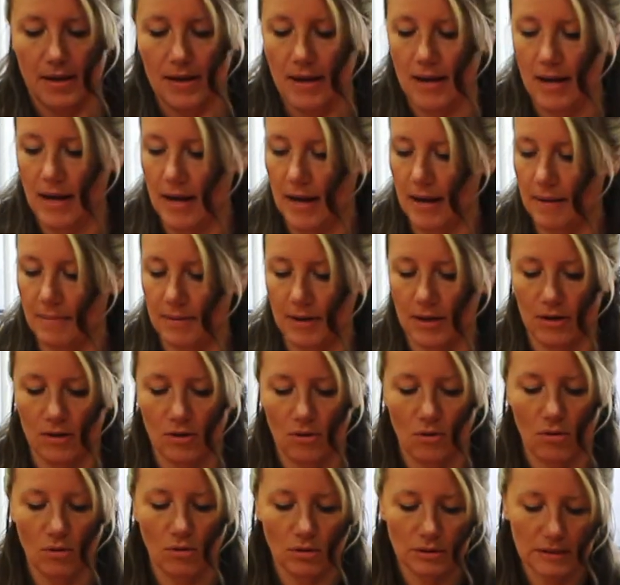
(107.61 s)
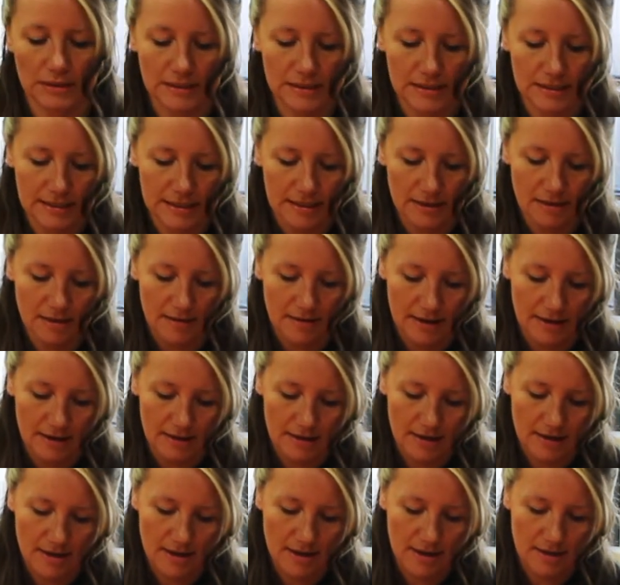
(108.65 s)
and I'm gonna hold it still and
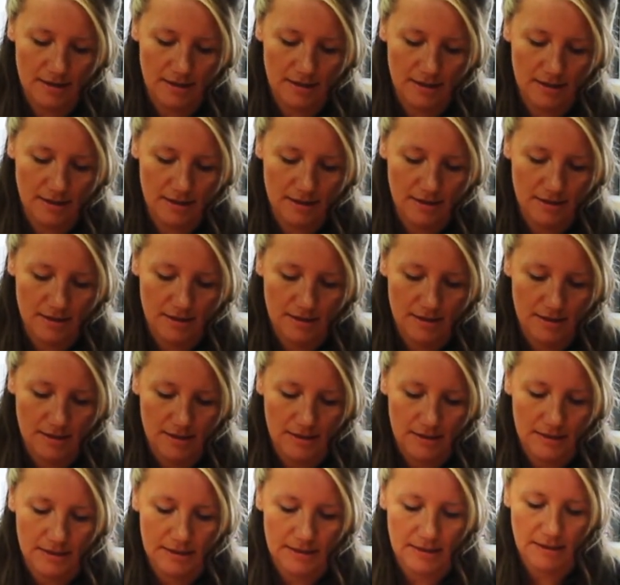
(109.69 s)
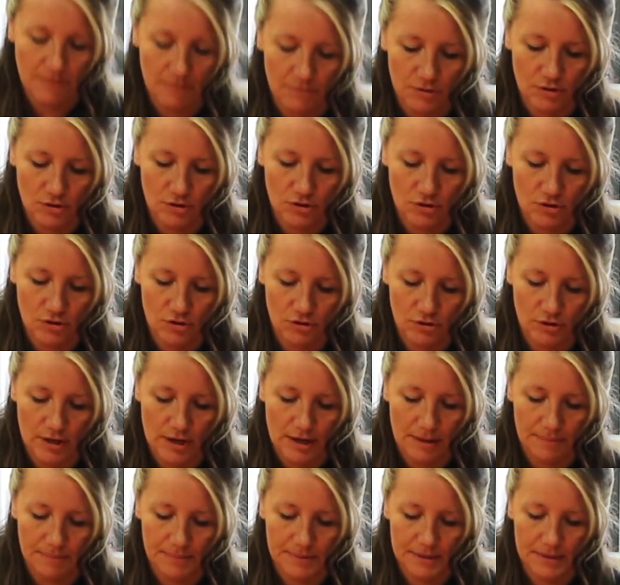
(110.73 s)
cut some
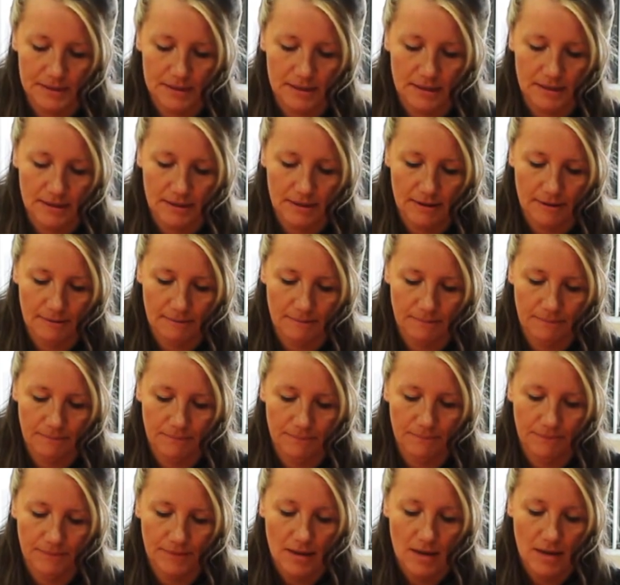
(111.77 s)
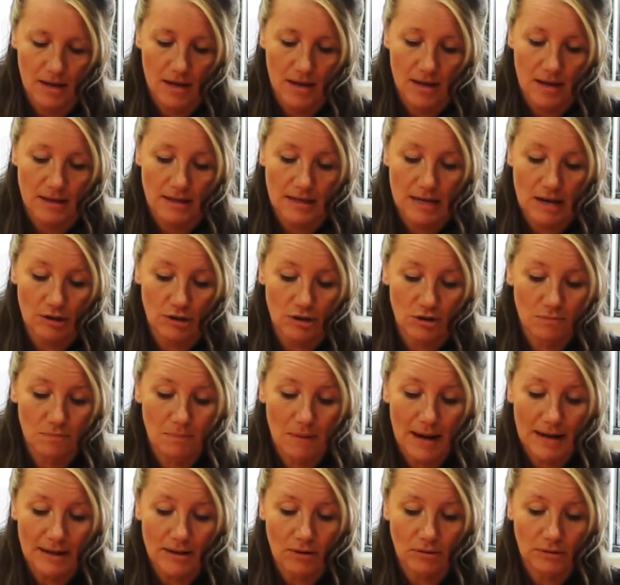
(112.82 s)
strips. Now you
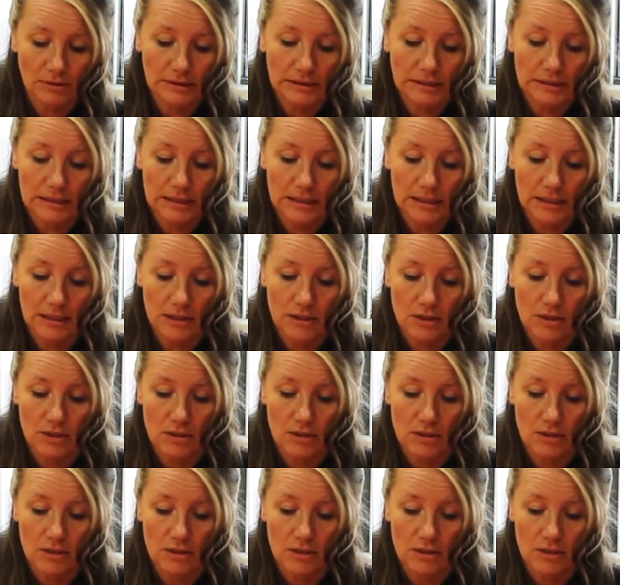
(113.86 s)
might only need